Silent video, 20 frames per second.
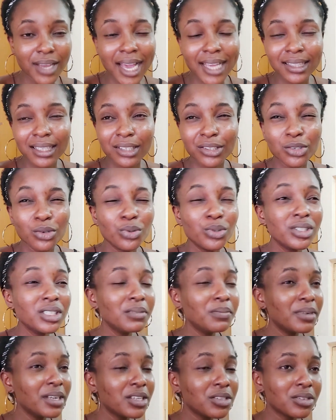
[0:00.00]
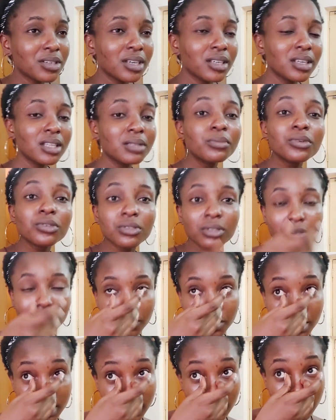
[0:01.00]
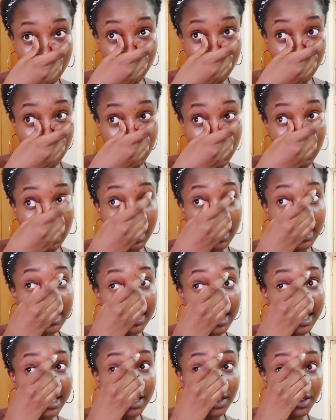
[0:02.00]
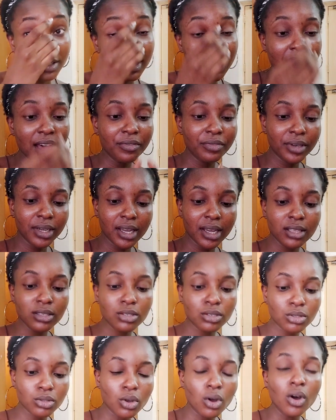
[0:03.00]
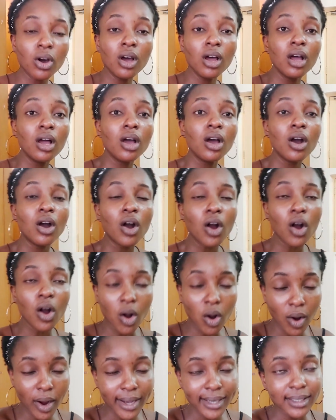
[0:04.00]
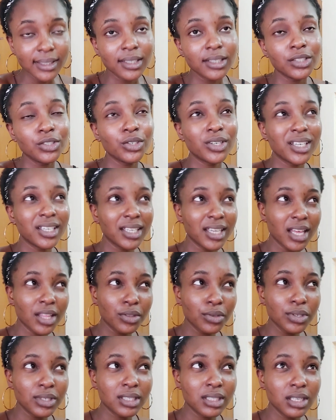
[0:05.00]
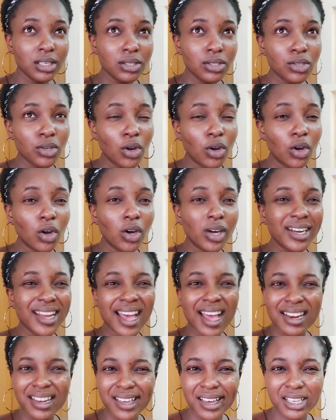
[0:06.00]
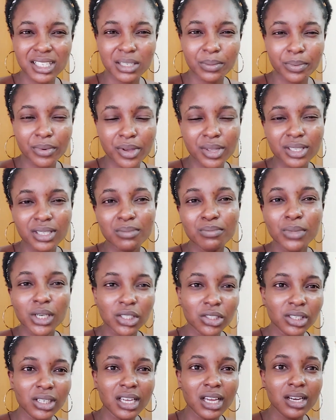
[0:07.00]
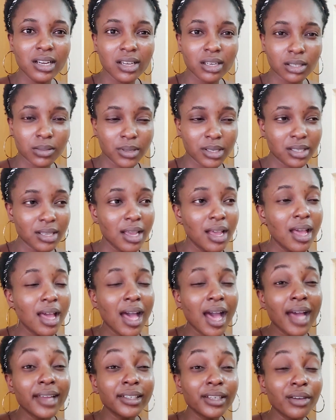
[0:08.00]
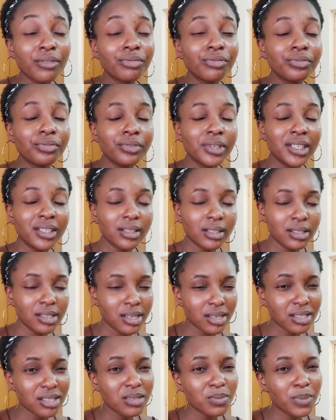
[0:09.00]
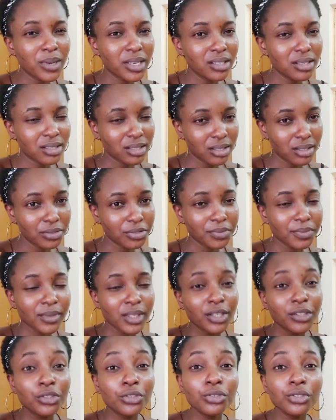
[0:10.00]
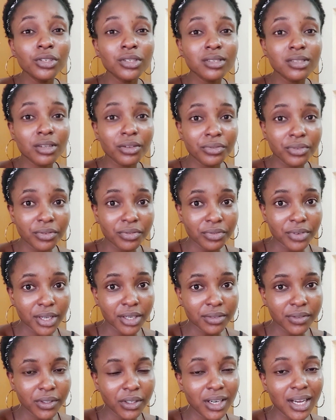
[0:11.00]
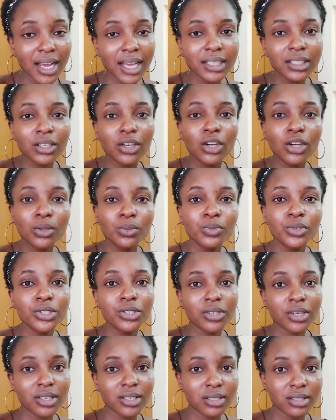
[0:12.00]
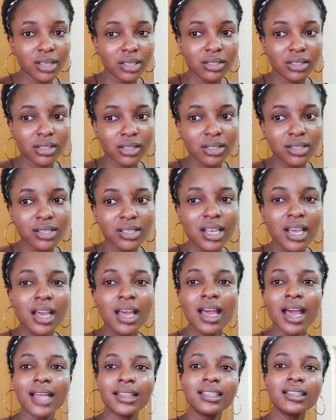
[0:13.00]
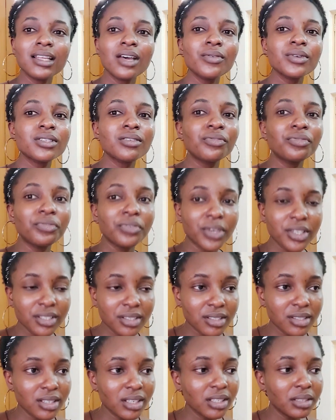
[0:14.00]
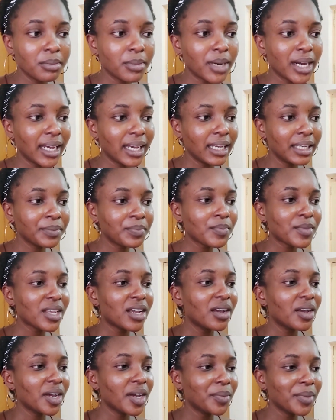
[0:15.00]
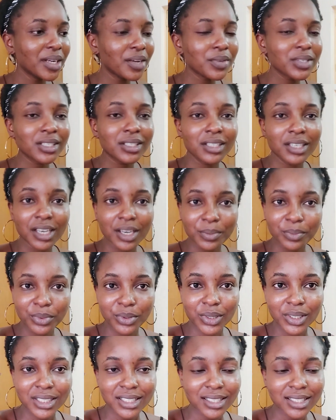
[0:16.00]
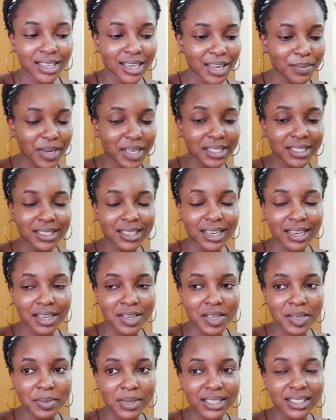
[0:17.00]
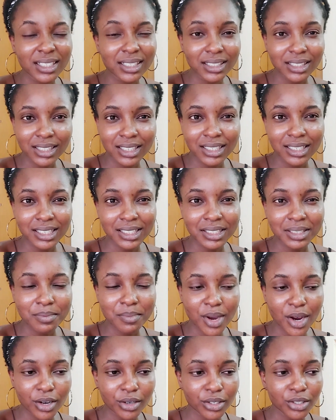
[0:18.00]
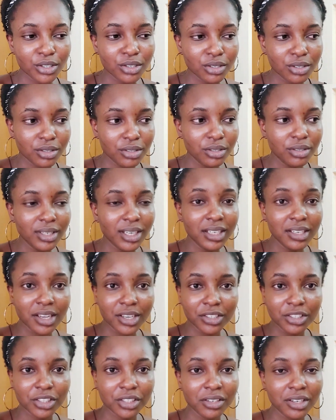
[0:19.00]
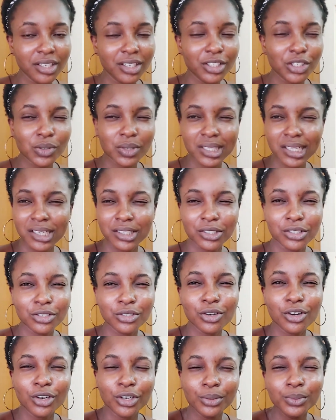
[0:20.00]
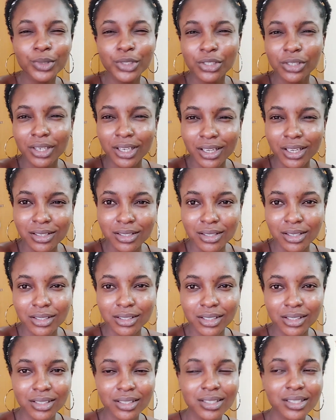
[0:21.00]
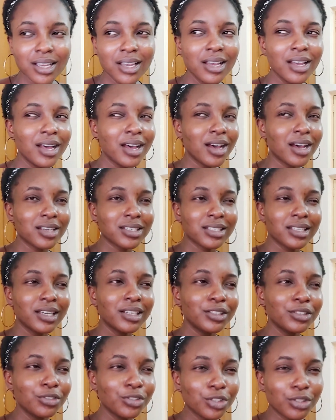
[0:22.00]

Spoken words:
I think the only place you can get most of those things is either on the African store, or you can get those things on AliExpress, majorly AliExpress, and they're freaking expensive. Do yourself a favor and come with your extensions. I think that was the first thing when I was at the airport, I met an Indian lady married to a Nigerian. She was like, "Did you come with your hair extensions?" I was like, "No."